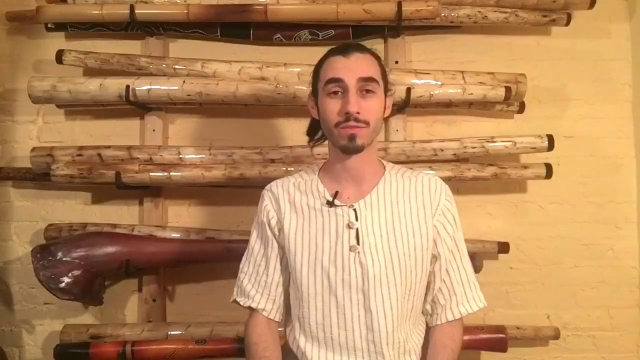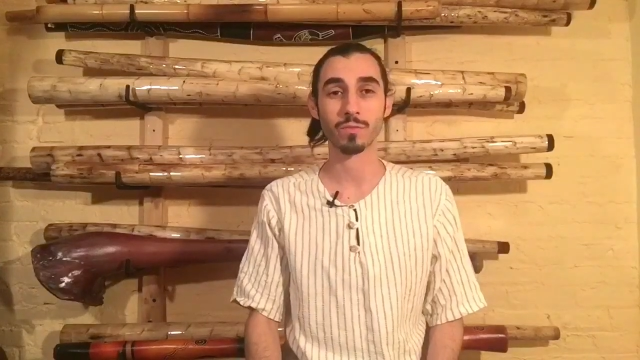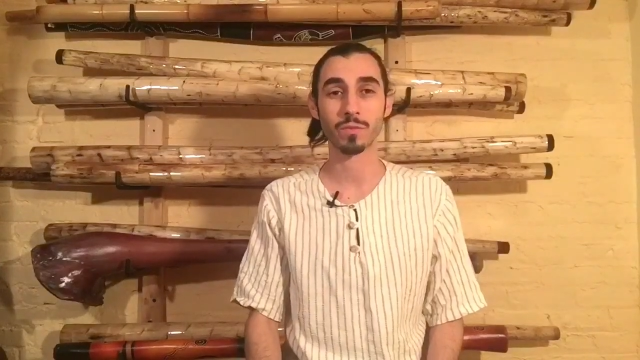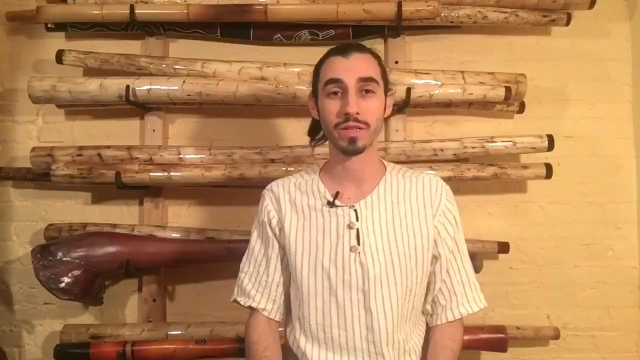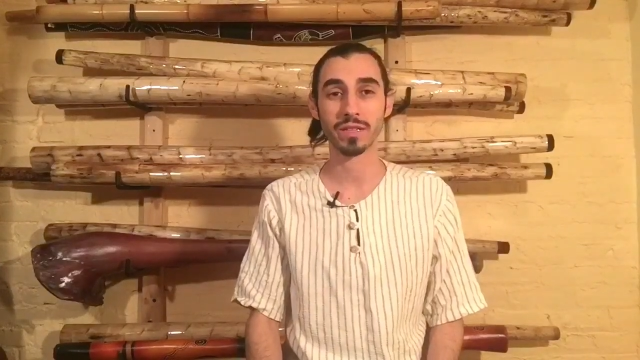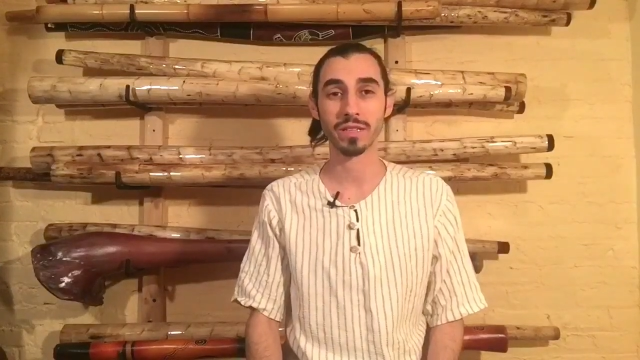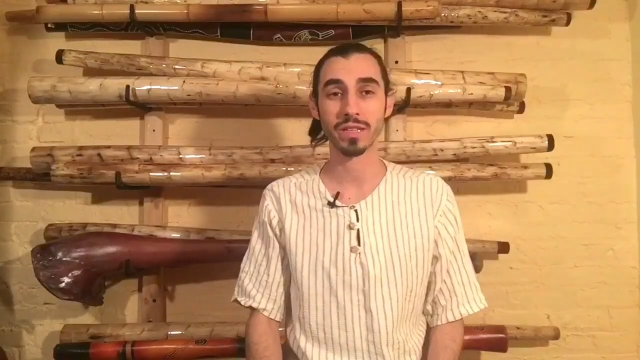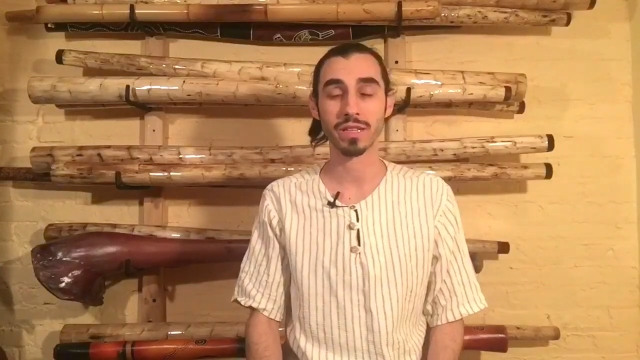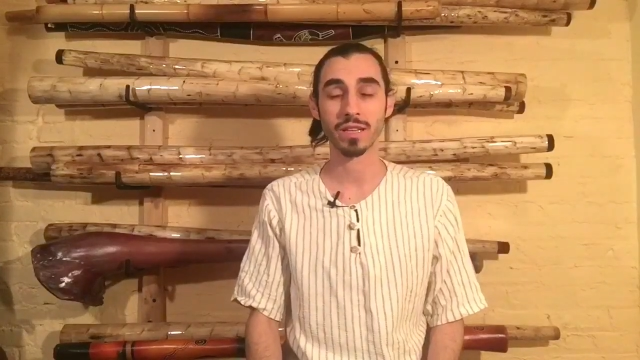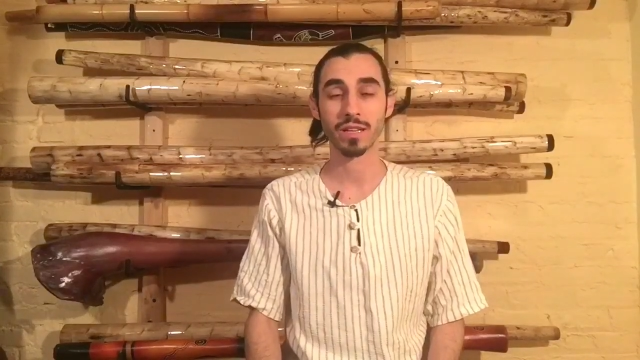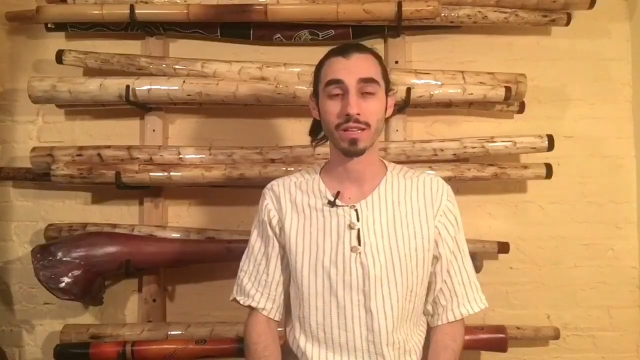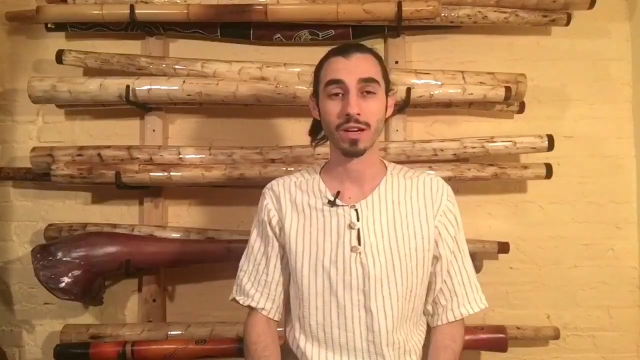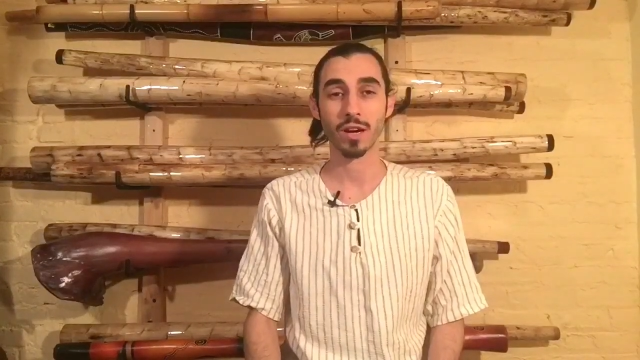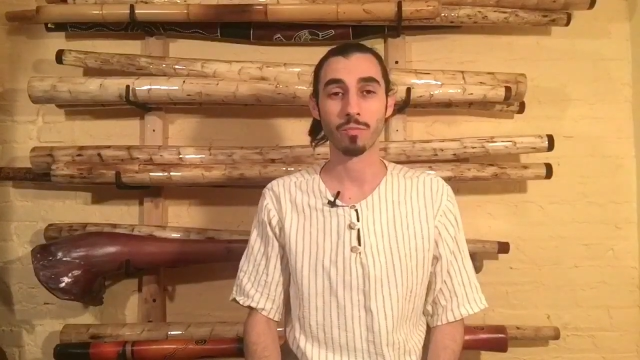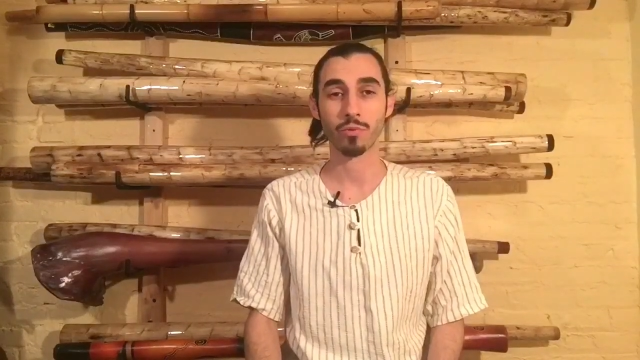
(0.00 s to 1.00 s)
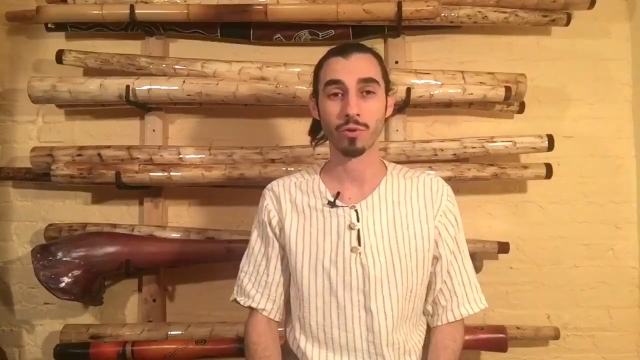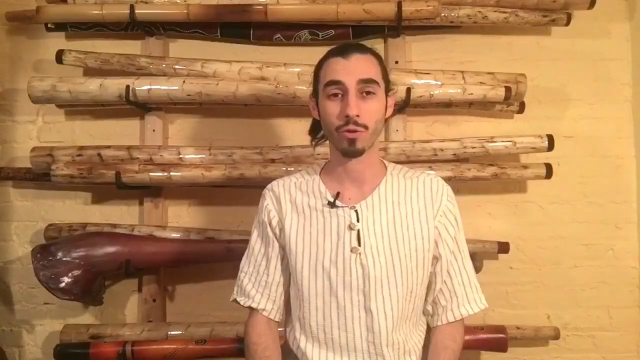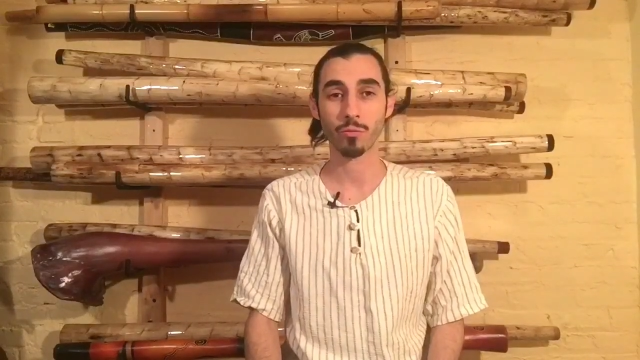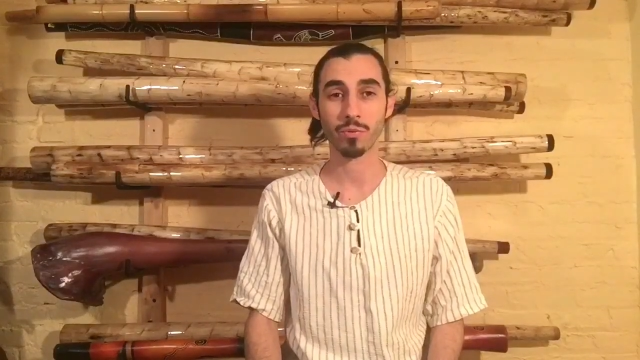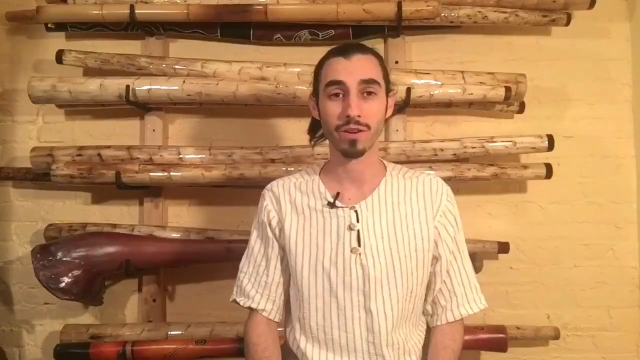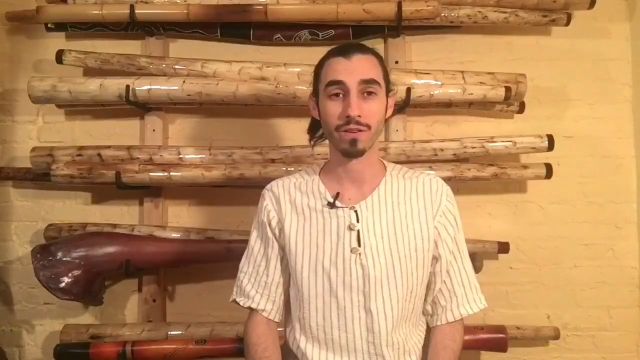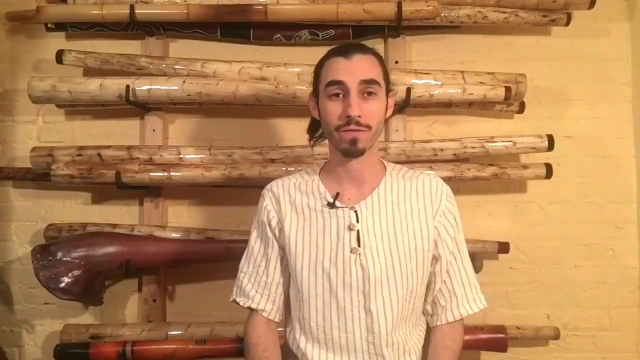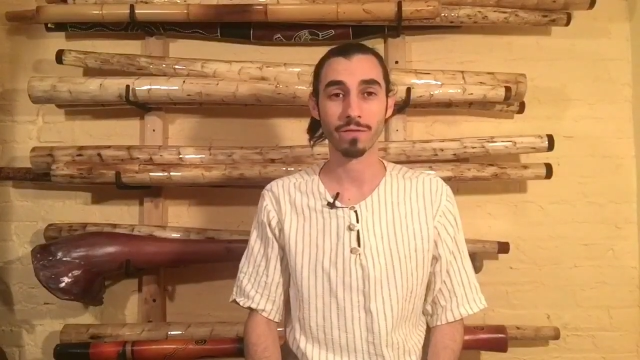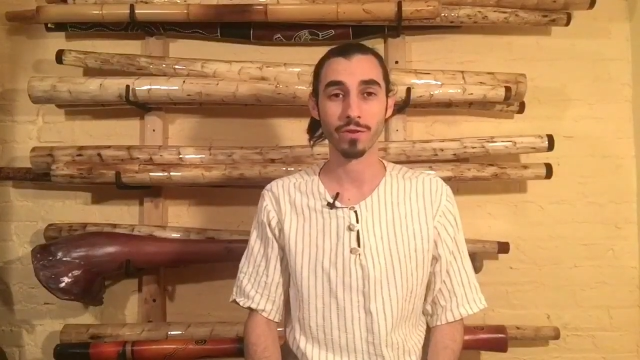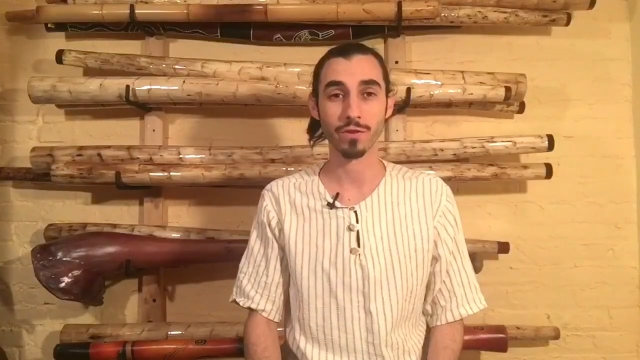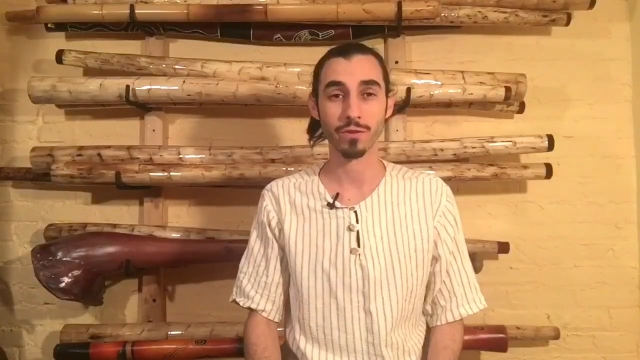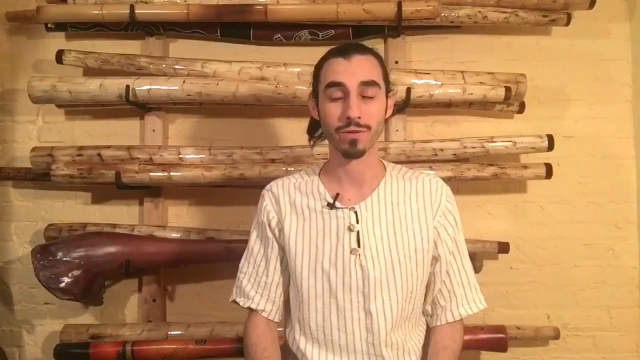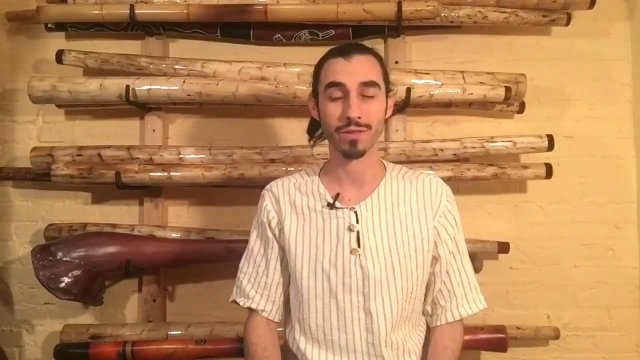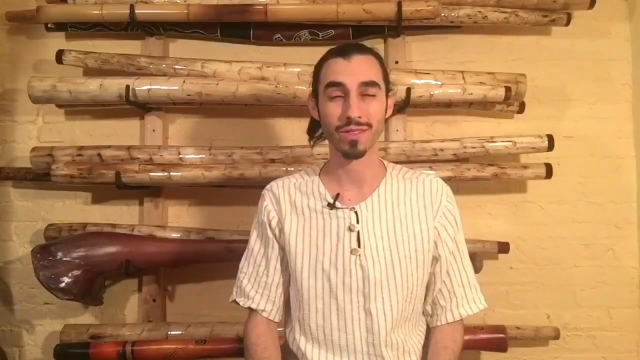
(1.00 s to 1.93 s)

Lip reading: really appropriate for you.